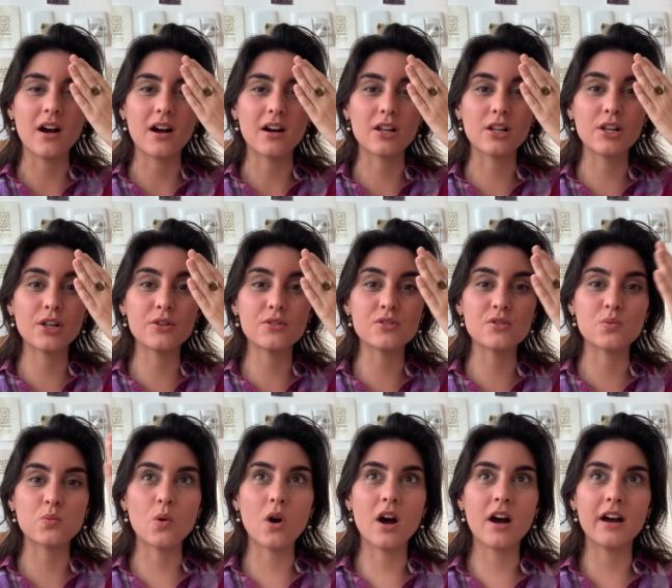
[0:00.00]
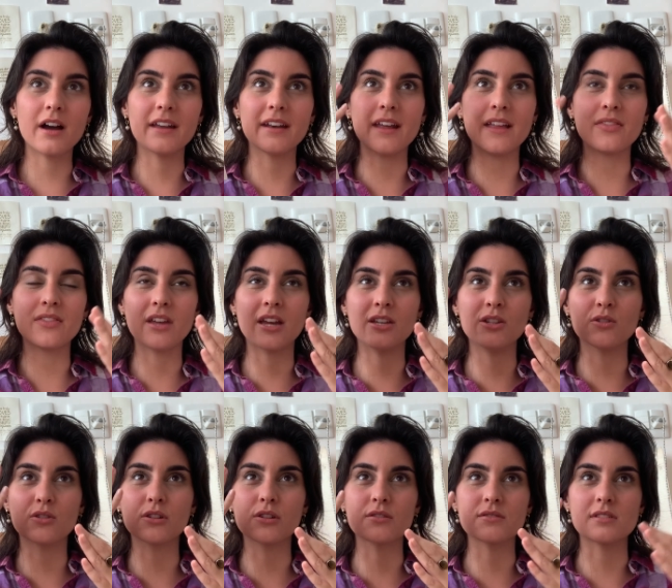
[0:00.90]
close one and then you
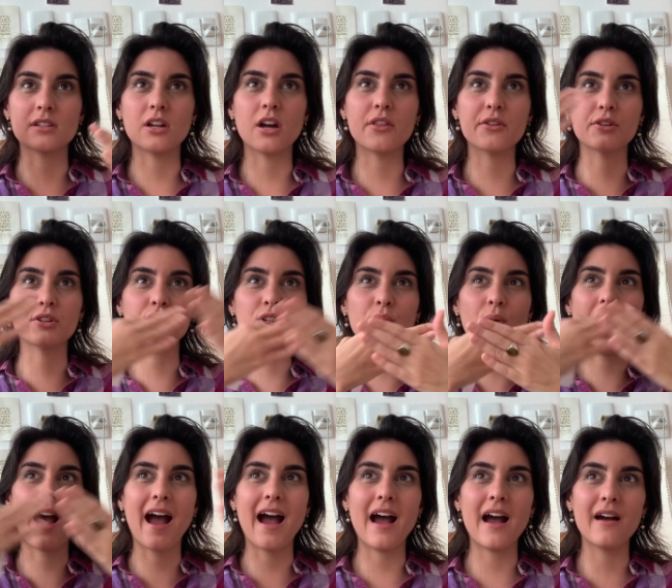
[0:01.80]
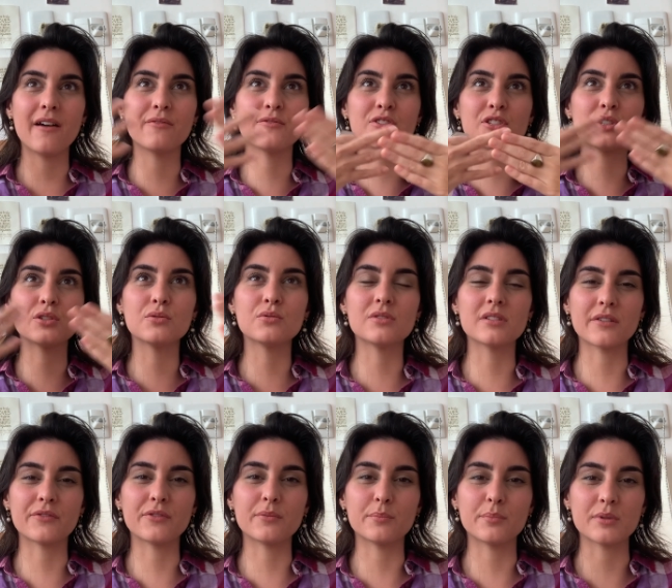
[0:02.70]
close another, you have two
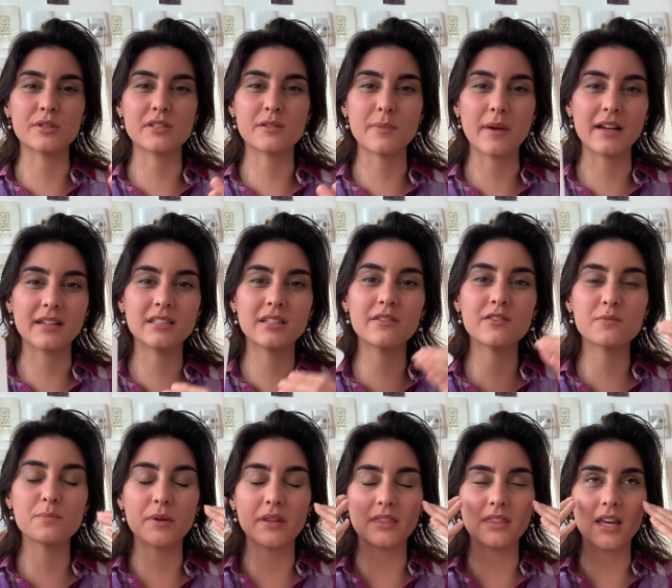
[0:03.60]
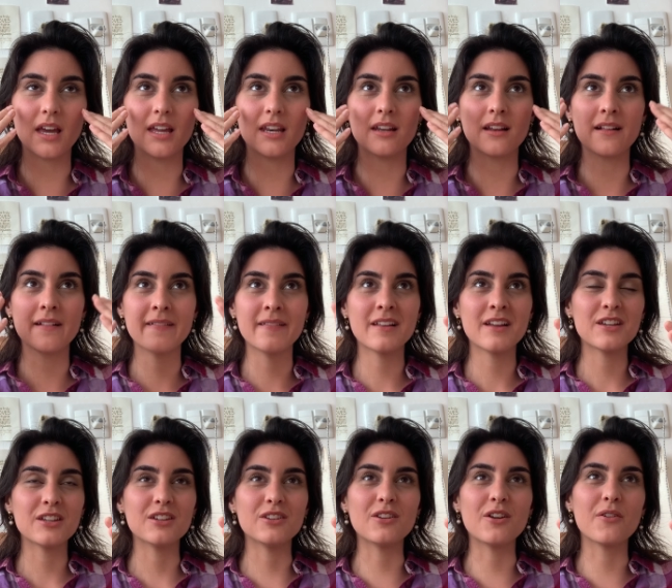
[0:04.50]
different perspectives. But then
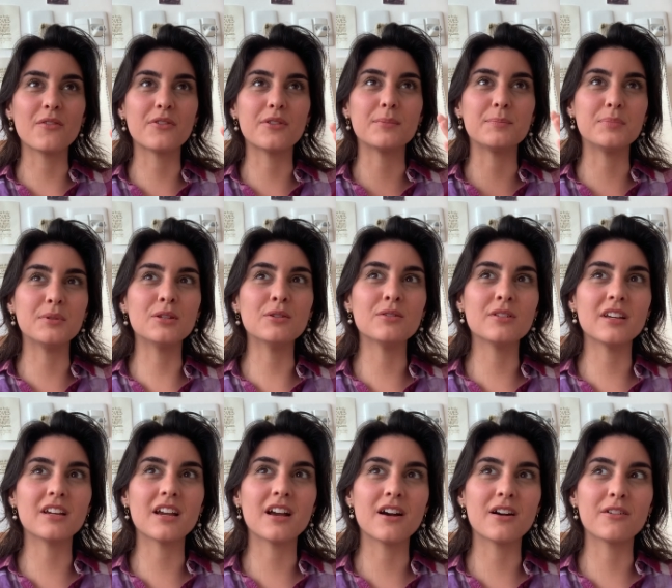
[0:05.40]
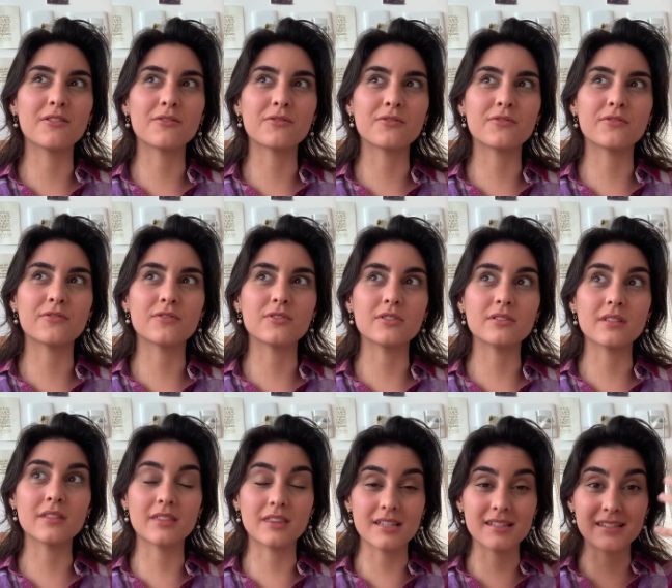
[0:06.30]
the beauty of
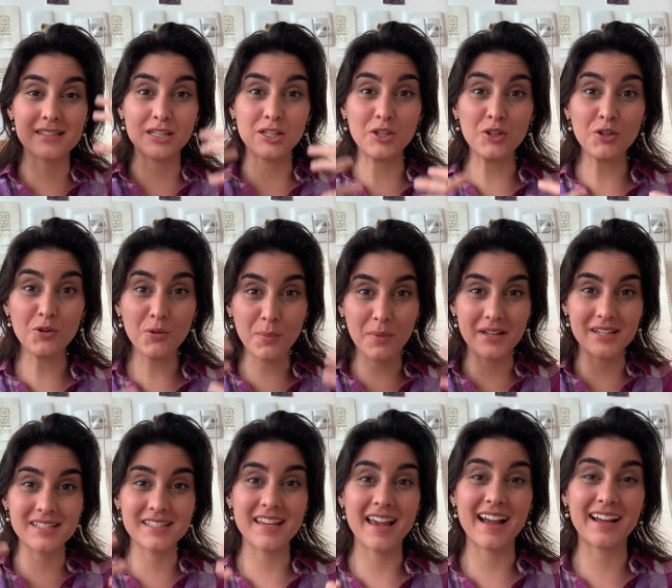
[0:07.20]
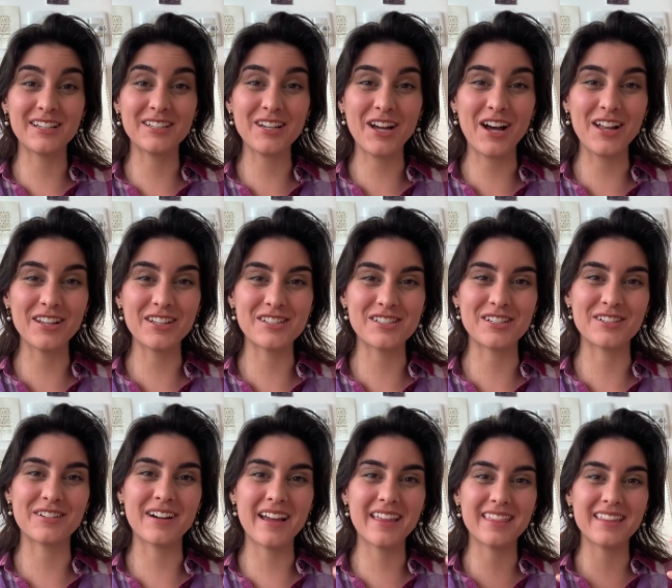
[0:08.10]
this human technology,
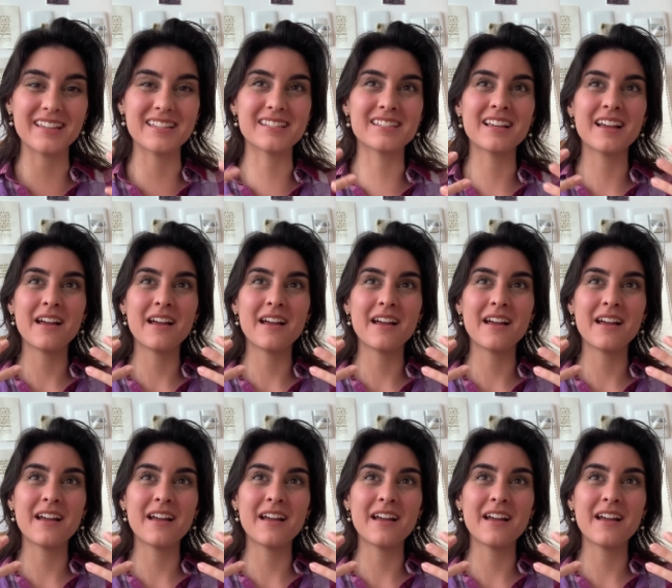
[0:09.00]
right, this